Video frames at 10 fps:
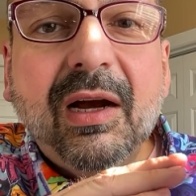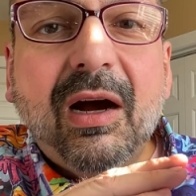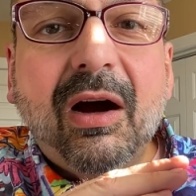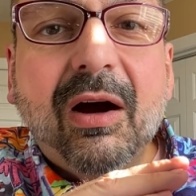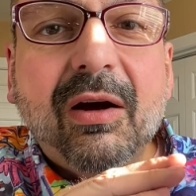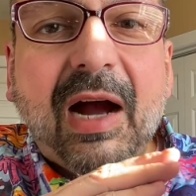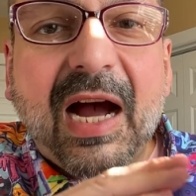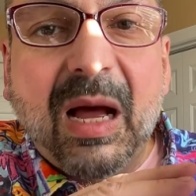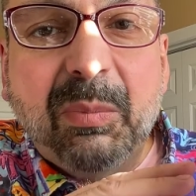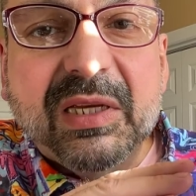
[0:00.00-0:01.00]
are
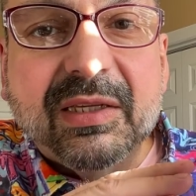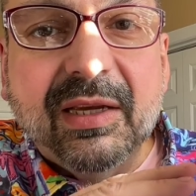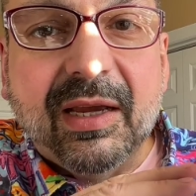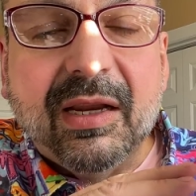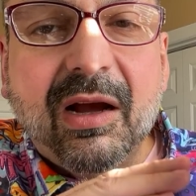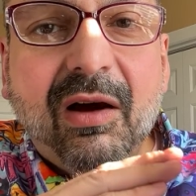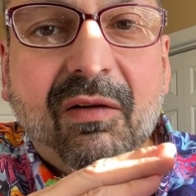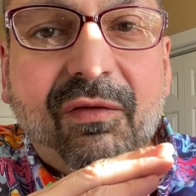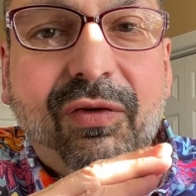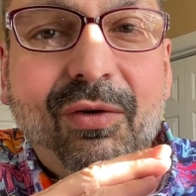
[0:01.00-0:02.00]
opposite
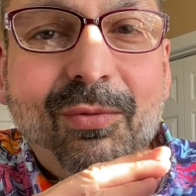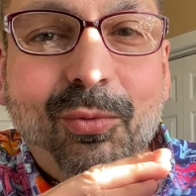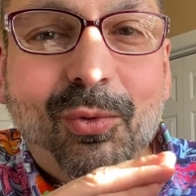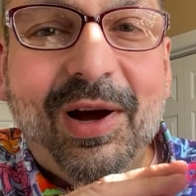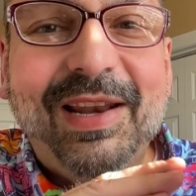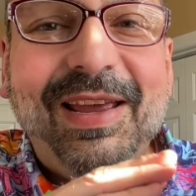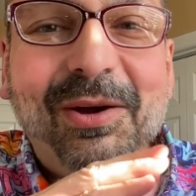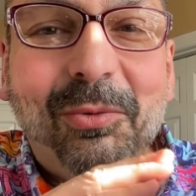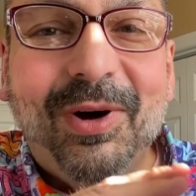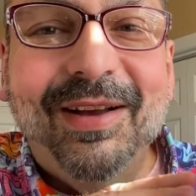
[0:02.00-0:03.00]
of what
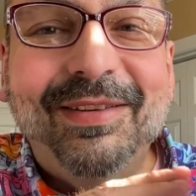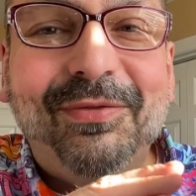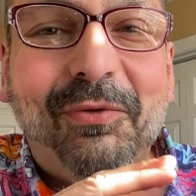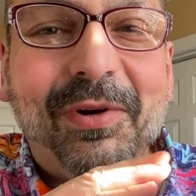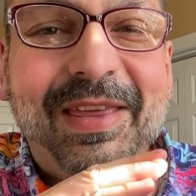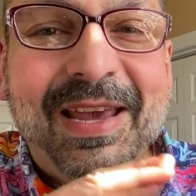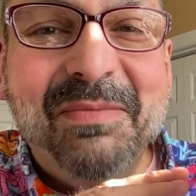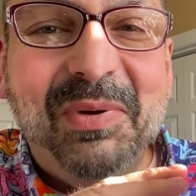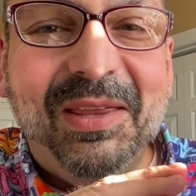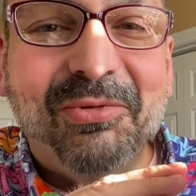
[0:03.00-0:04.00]
it was for the
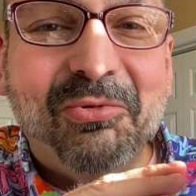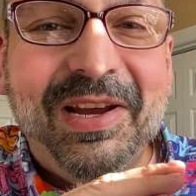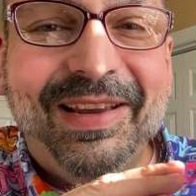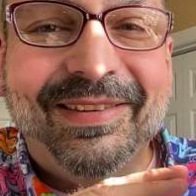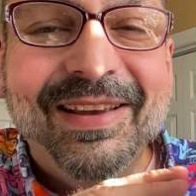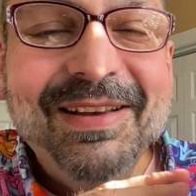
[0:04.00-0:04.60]
MP3s.